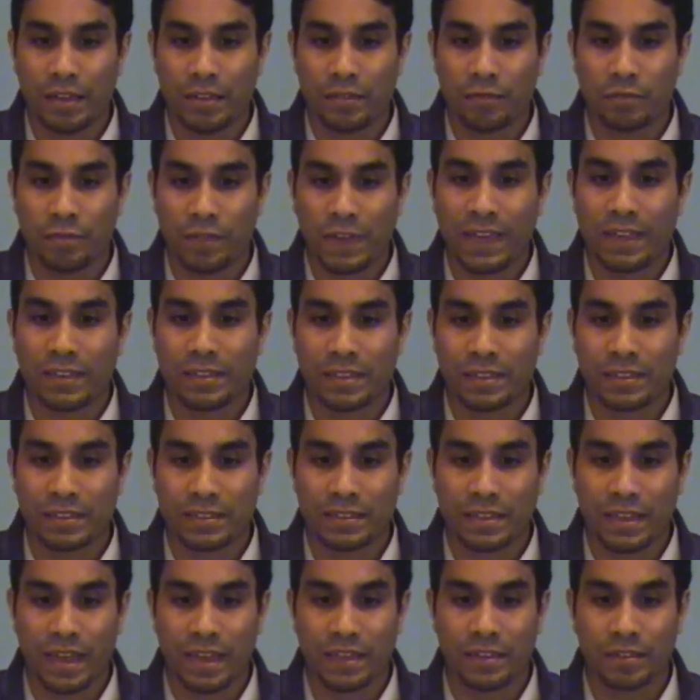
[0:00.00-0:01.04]
faith is
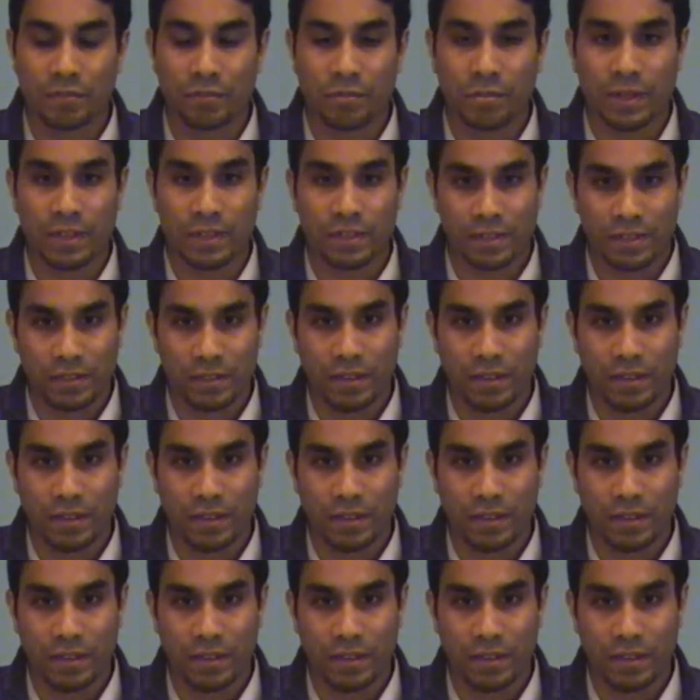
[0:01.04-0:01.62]
kind of what,